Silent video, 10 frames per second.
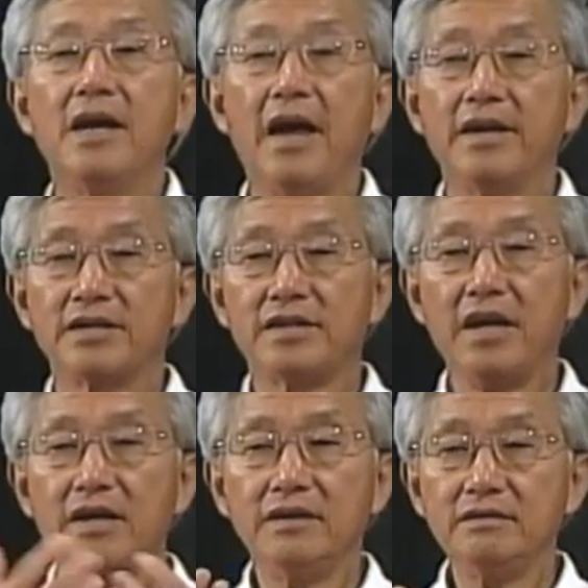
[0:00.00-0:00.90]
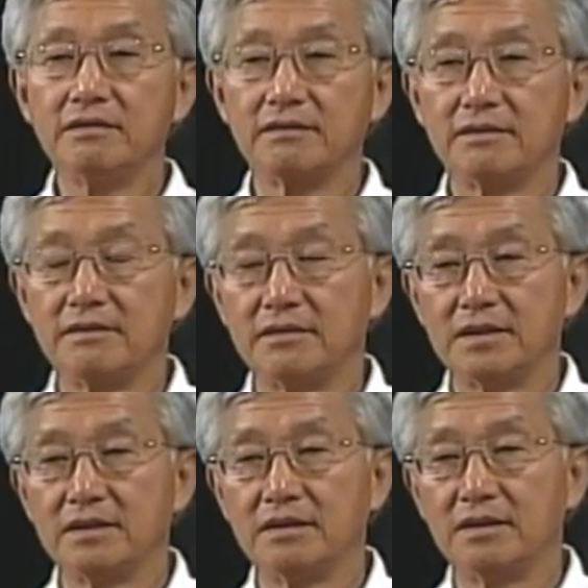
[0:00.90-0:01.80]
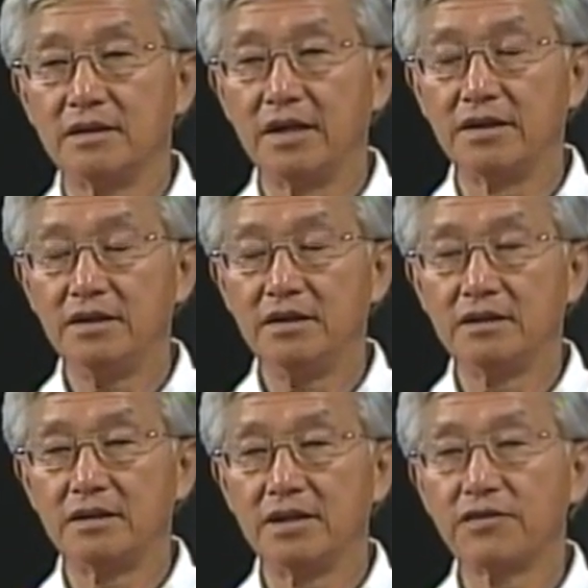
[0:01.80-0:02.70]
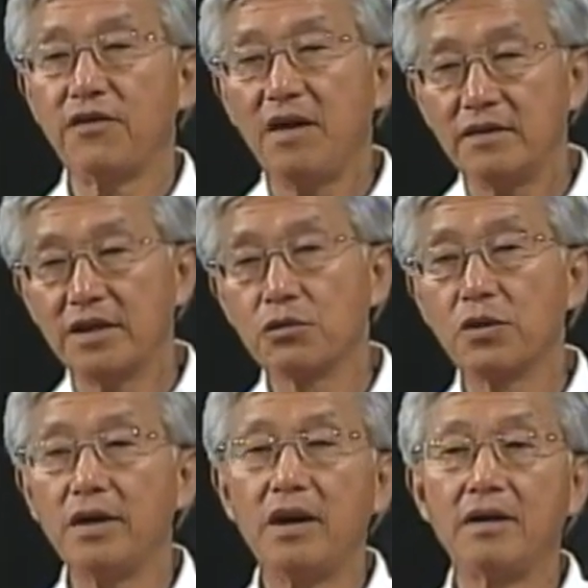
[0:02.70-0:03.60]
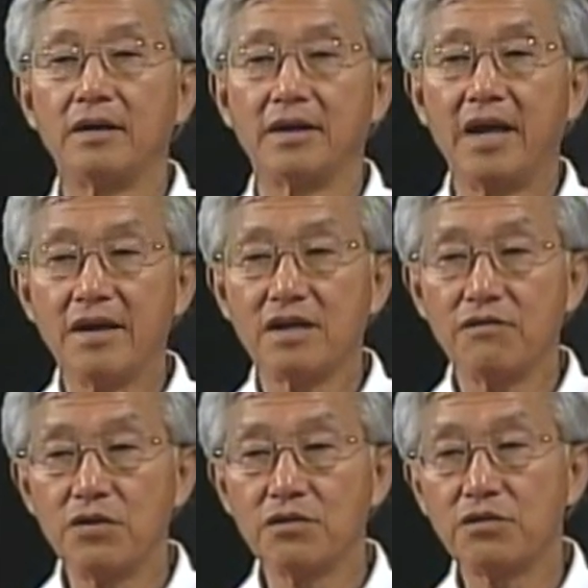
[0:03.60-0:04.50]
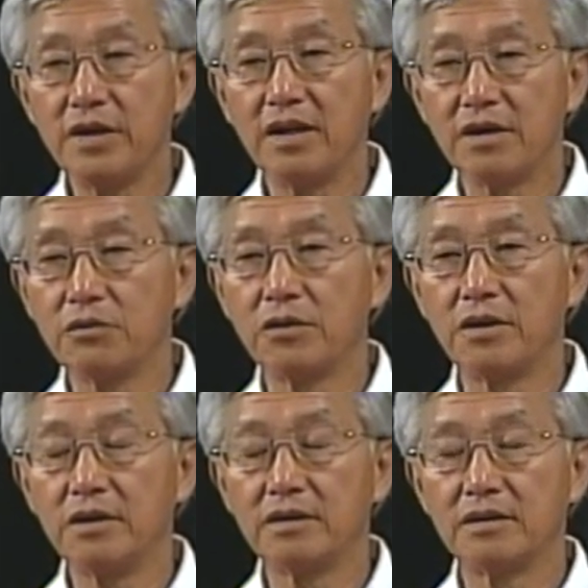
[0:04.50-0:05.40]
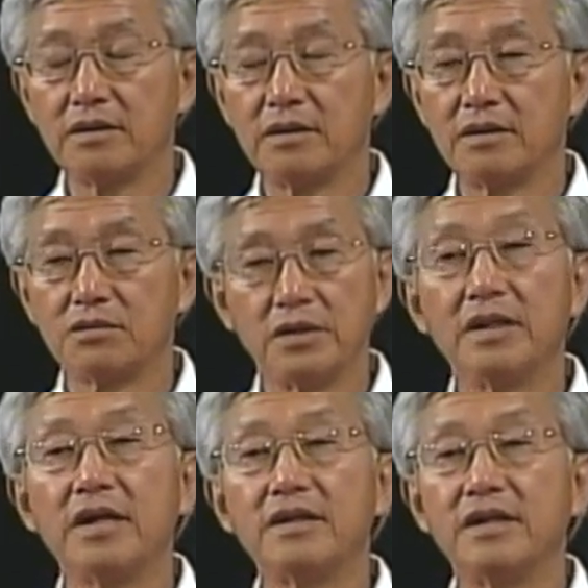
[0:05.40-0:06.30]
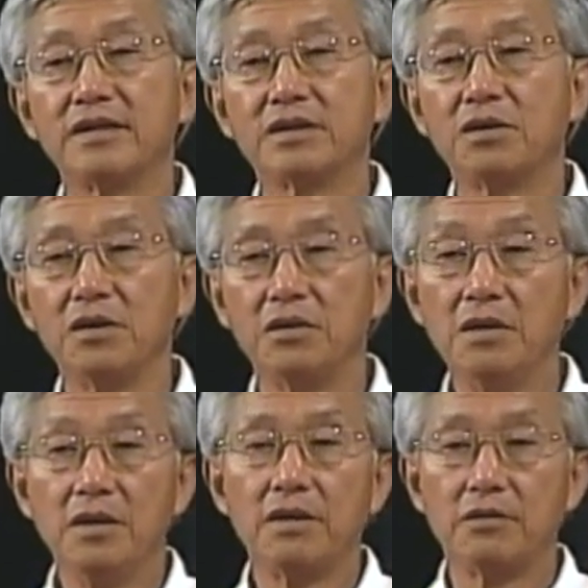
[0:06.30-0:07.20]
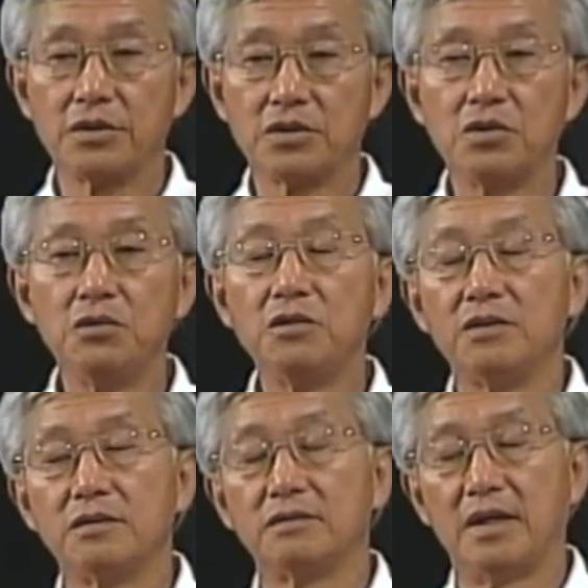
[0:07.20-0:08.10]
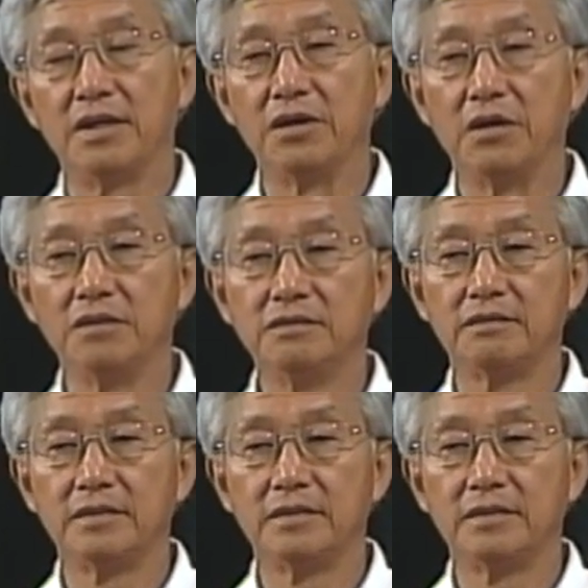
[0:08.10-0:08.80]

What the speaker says: And the second letter is 5-letter word, again, give you a 3-letter word, 3-letter as a clue with 2 unknown,